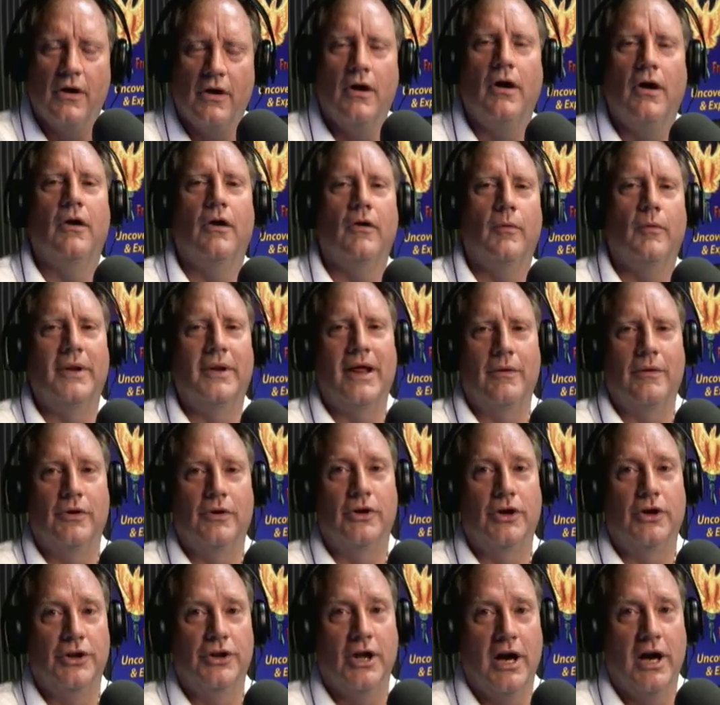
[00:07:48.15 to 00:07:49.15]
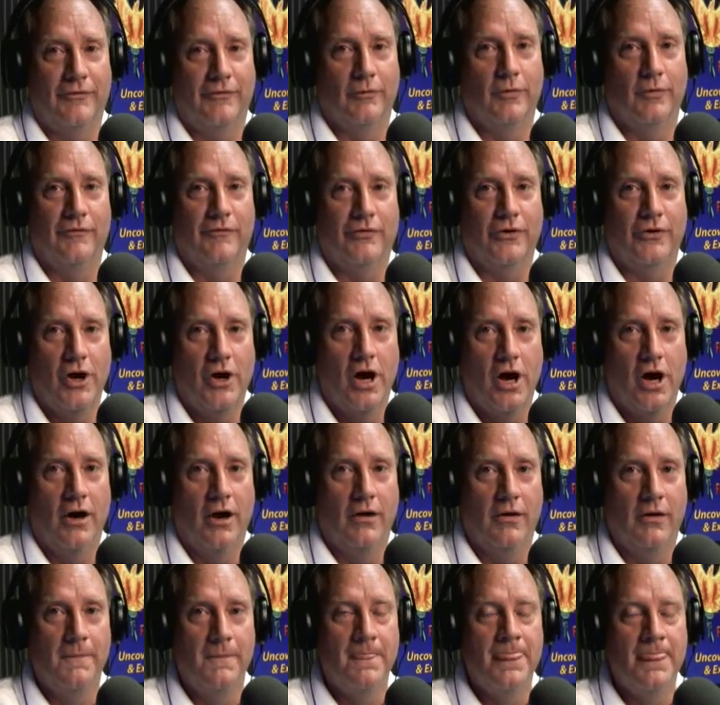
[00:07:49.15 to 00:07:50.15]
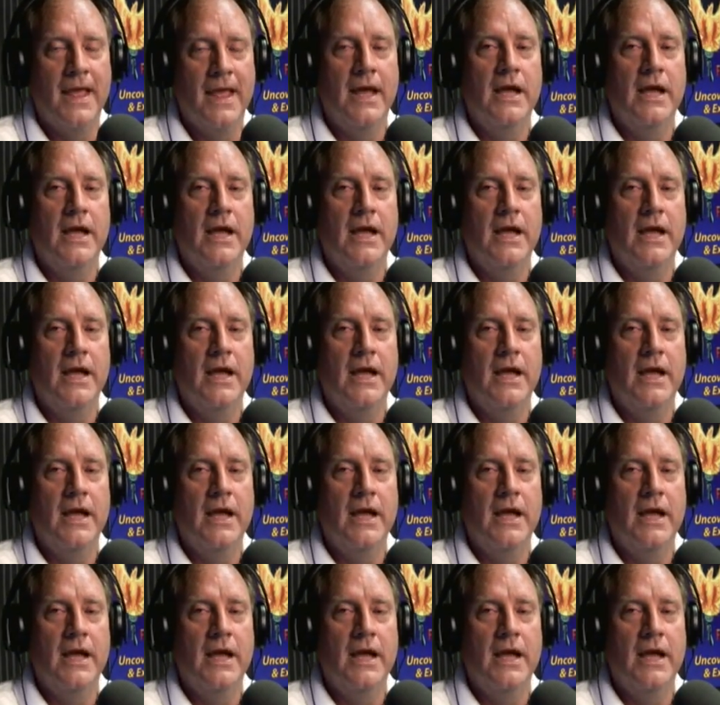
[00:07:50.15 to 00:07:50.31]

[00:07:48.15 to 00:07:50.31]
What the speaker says: Oh, but that wasn't good enough. It wasn't for y'all.